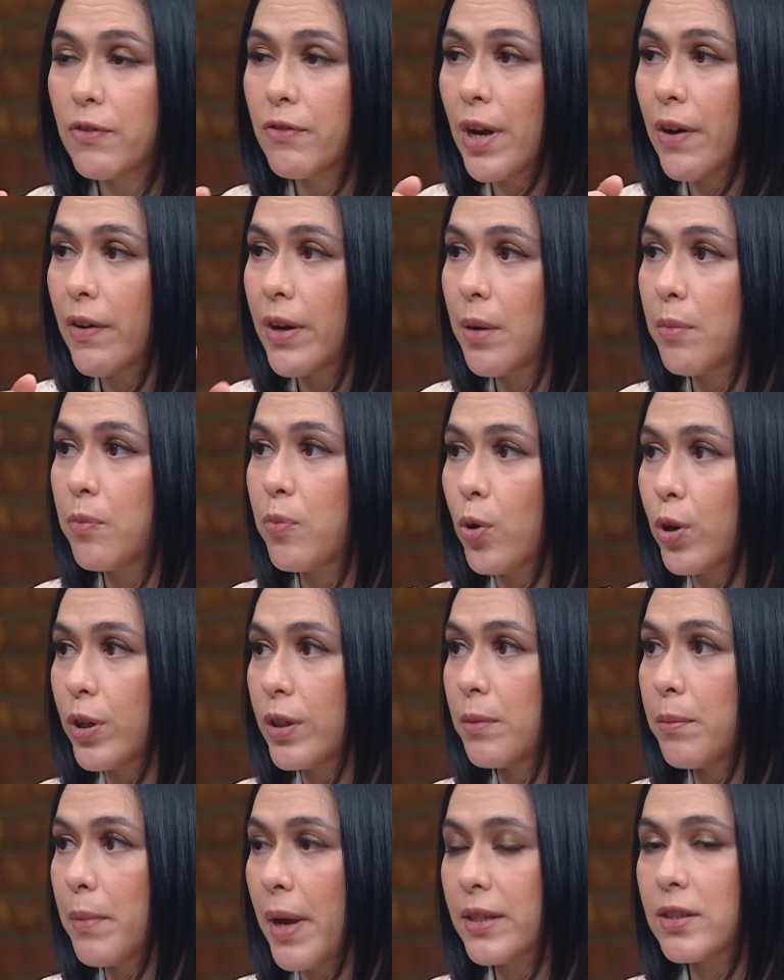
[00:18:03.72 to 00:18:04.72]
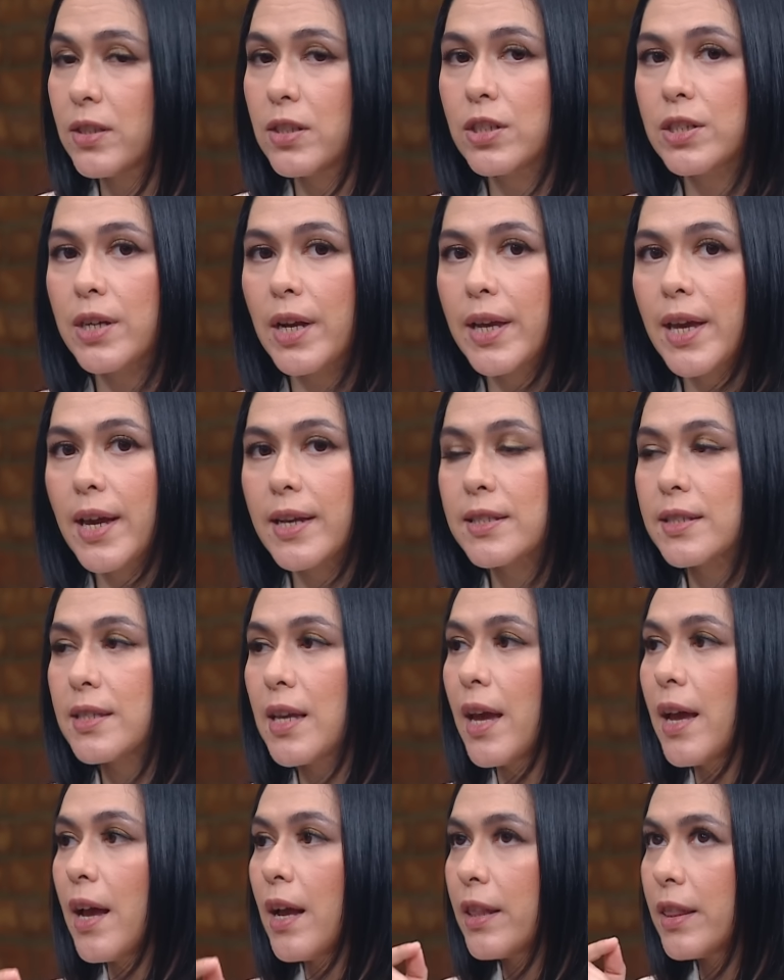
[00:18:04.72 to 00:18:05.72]
very important message, I guess.
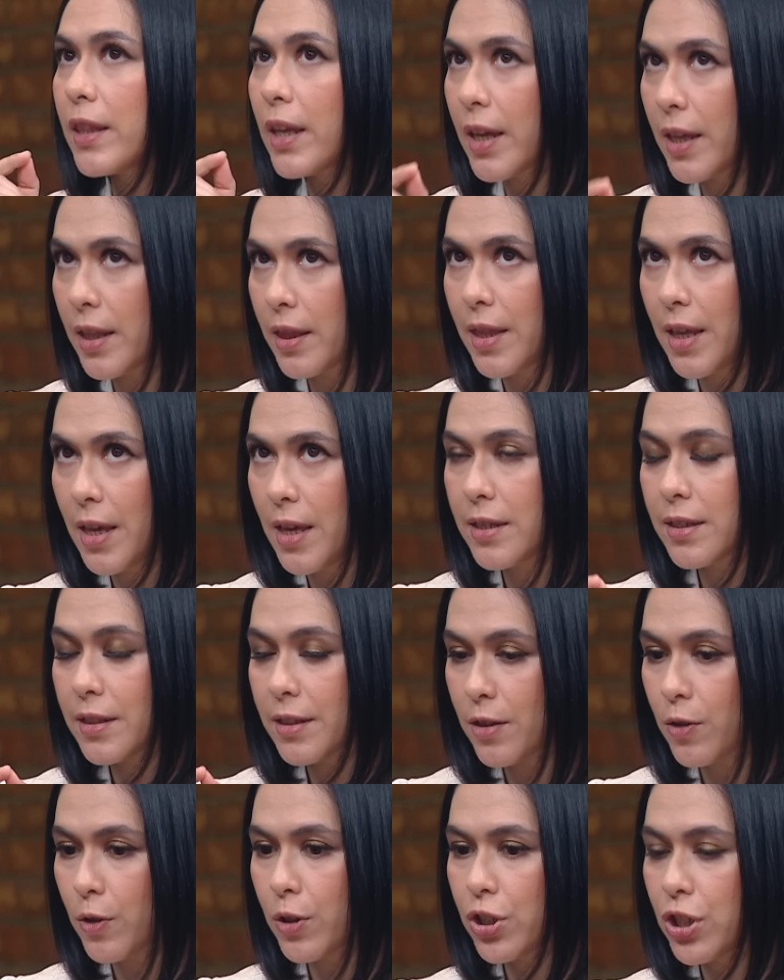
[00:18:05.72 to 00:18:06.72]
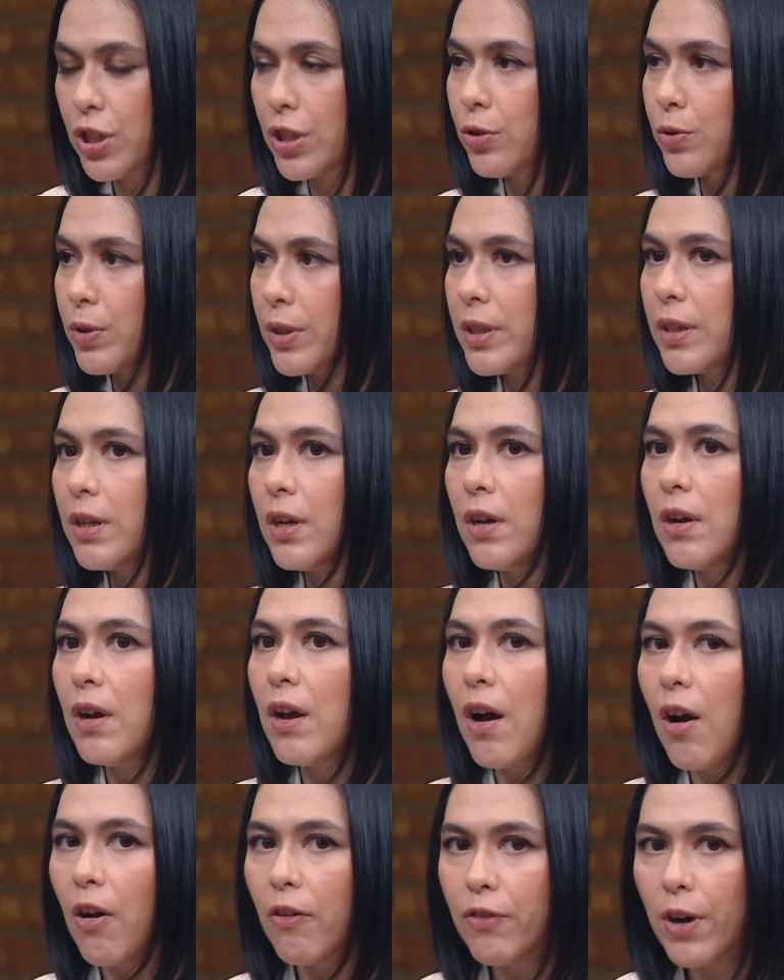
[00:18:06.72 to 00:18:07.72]
These children
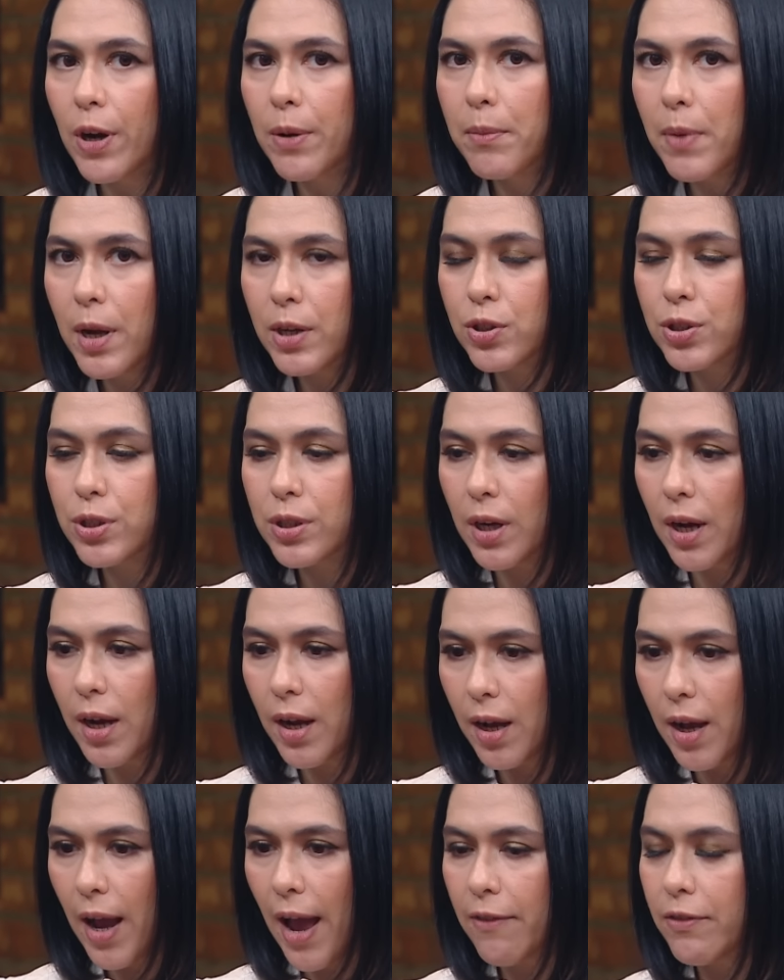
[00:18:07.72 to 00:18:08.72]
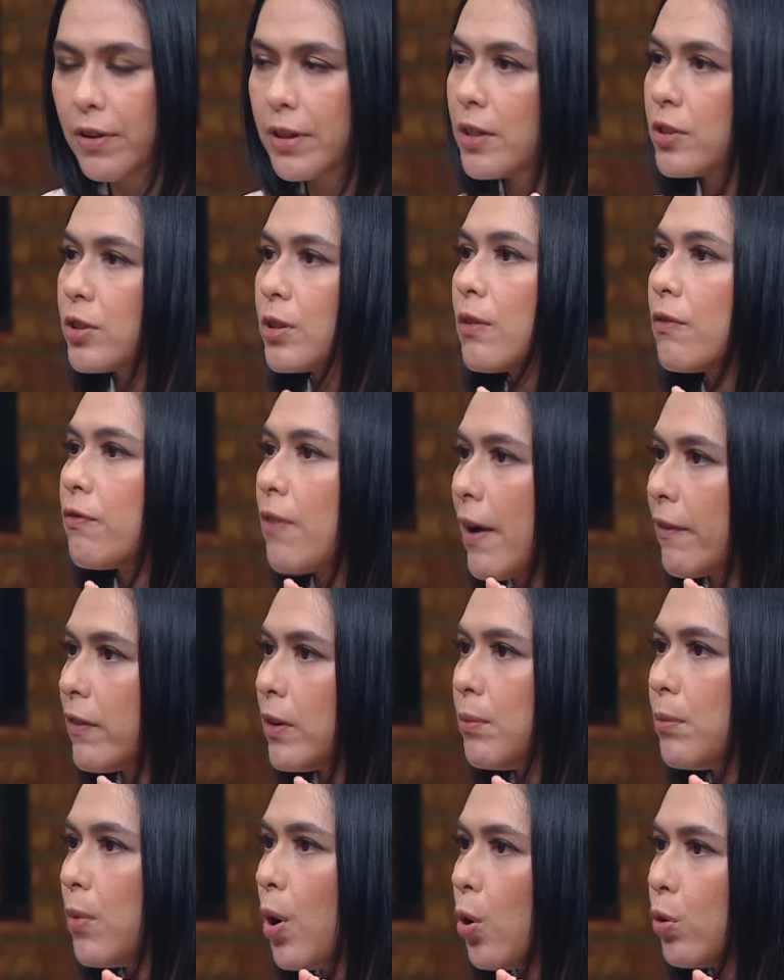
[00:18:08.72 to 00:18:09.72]
are very much having the
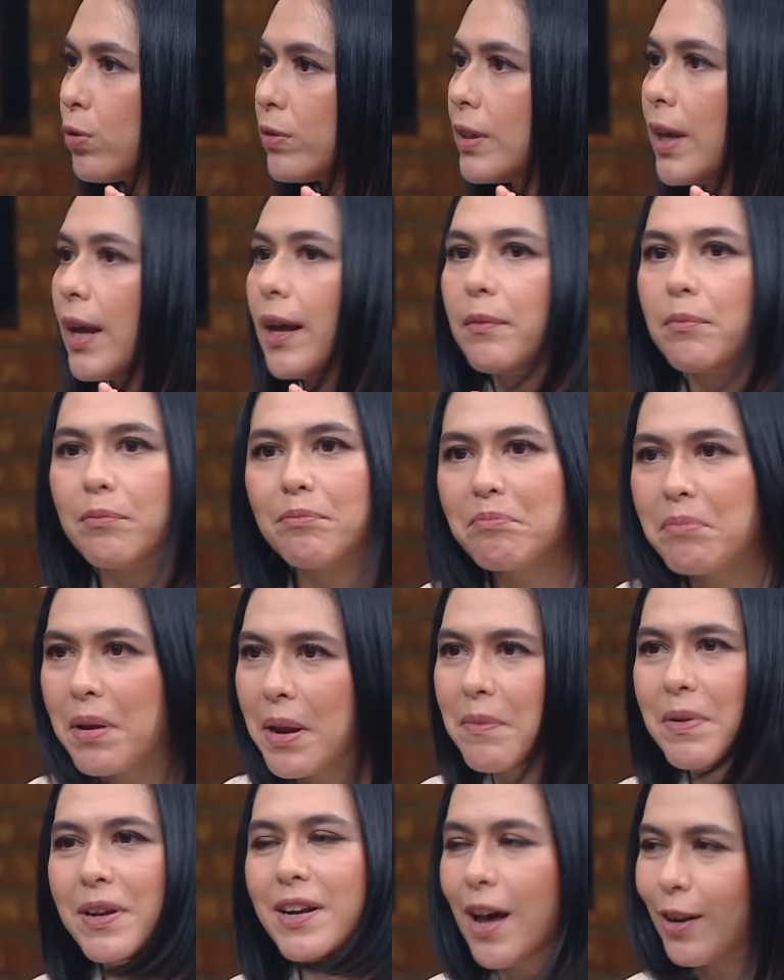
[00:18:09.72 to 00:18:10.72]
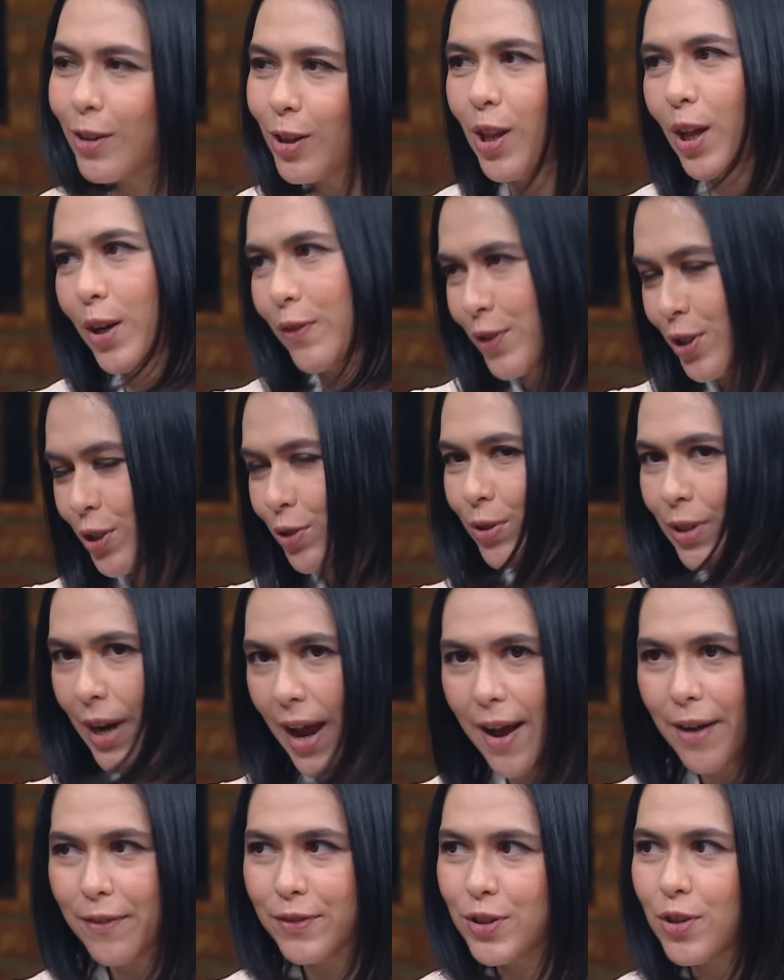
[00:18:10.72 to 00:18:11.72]
survival mode that maybe not a lot of children
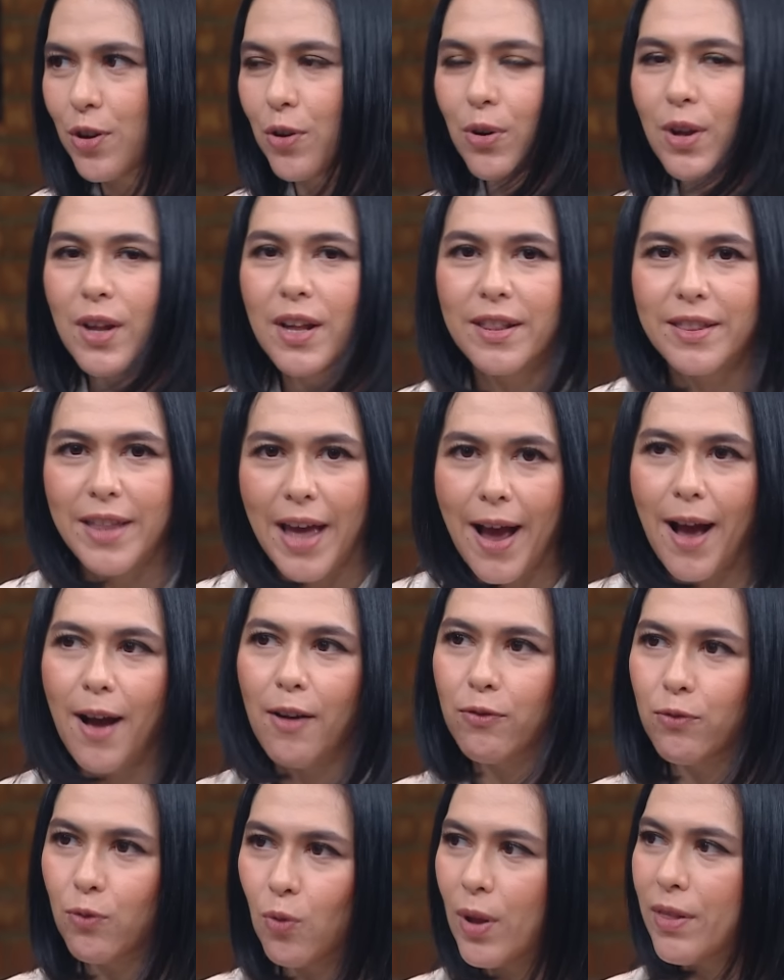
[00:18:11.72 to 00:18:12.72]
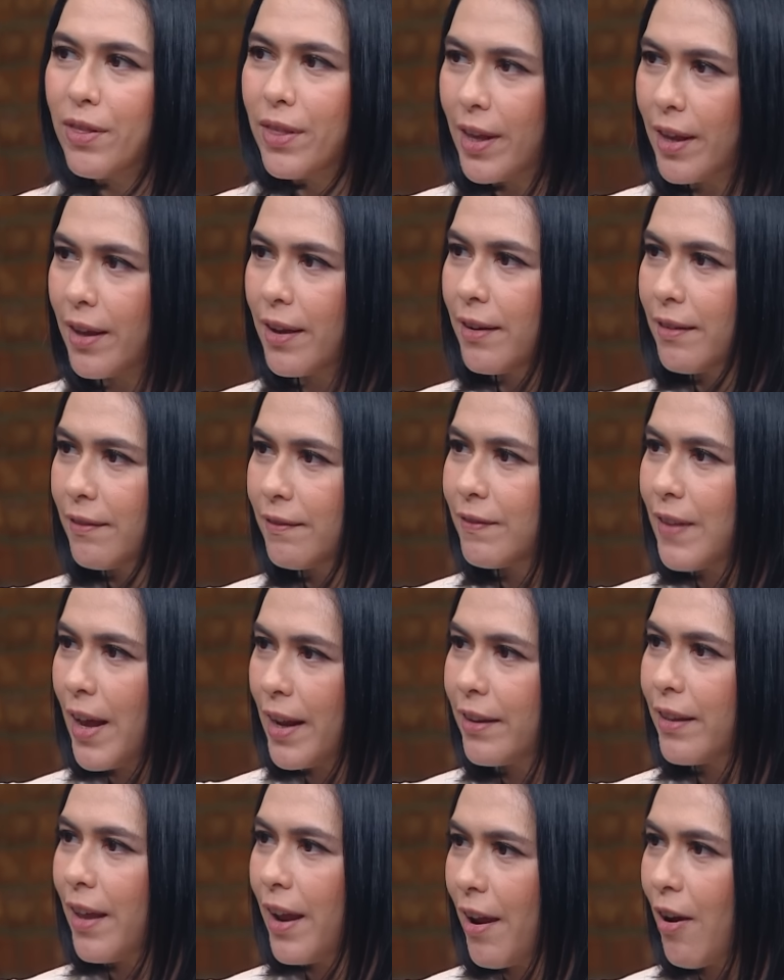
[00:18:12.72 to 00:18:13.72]
have. Yeah. So they have one thing
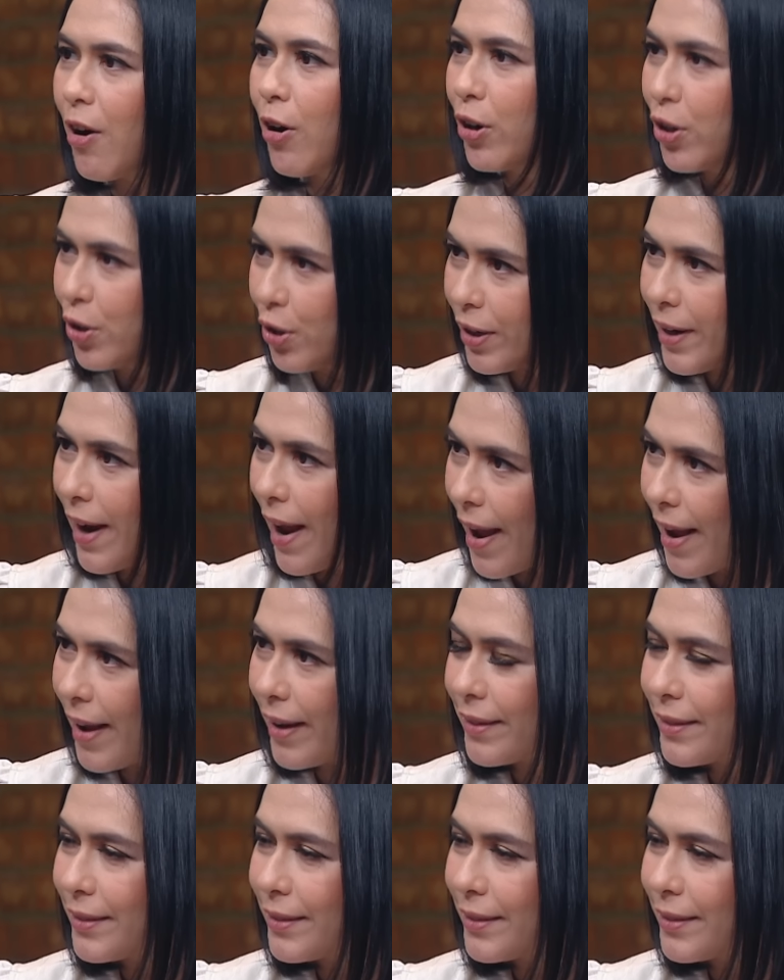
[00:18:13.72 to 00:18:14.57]
that they are good at.